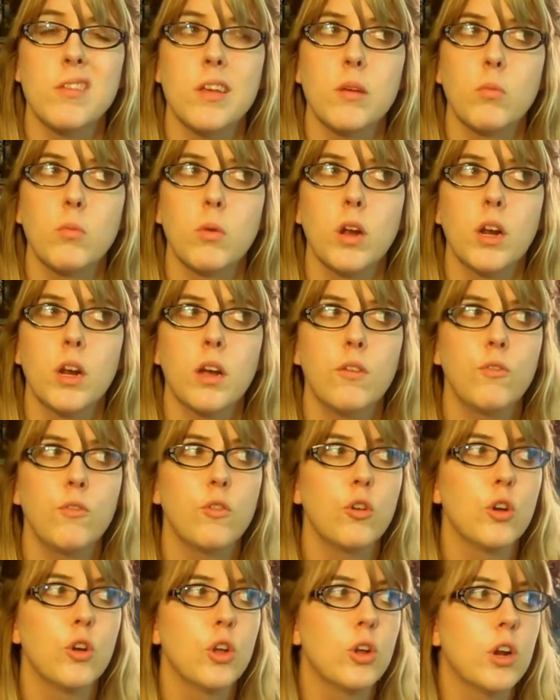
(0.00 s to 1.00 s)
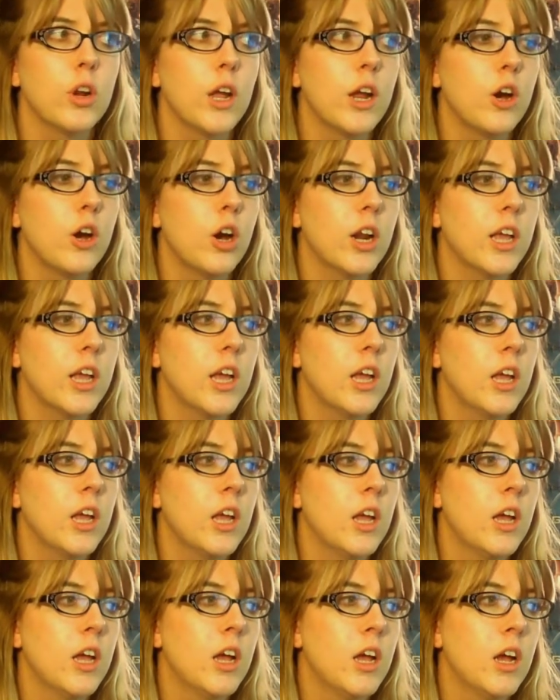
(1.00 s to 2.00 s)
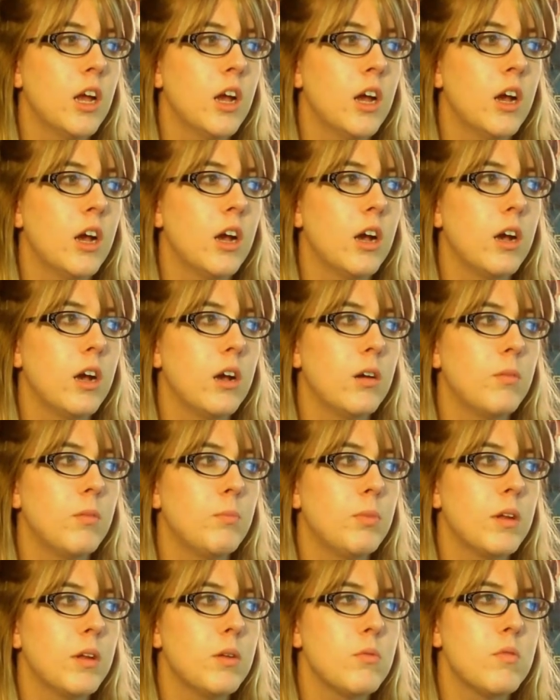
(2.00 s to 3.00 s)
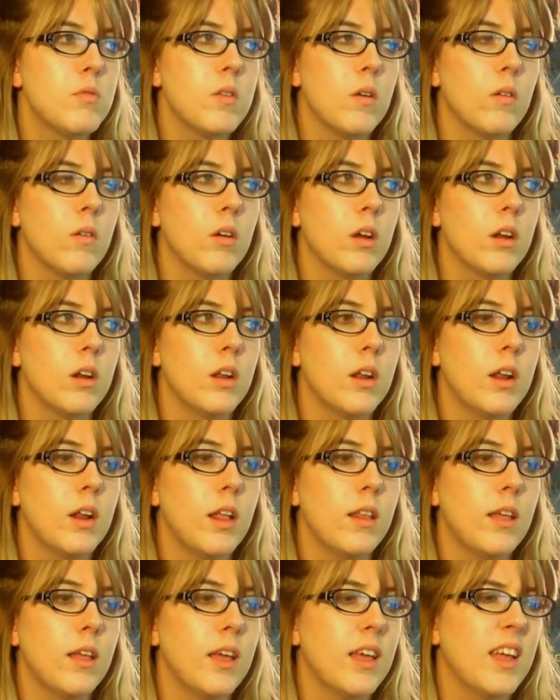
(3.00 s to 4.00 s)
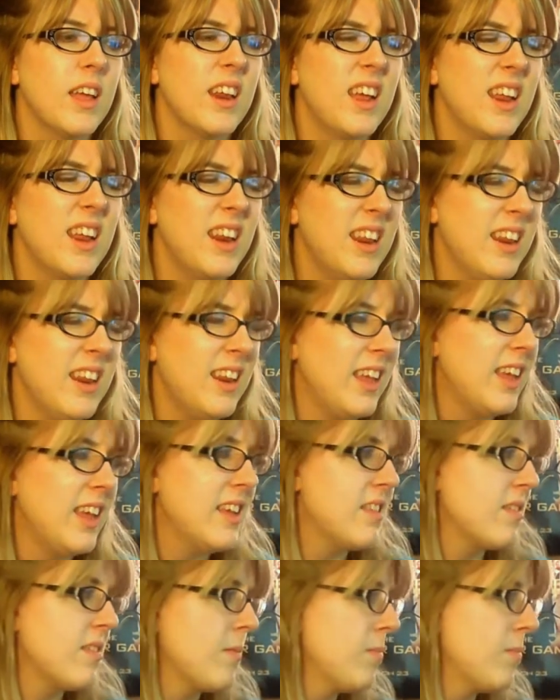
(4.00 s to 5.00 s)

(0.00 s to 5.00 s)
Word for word: was like right afternoon I got it. But it was so good and I like it. I need to eat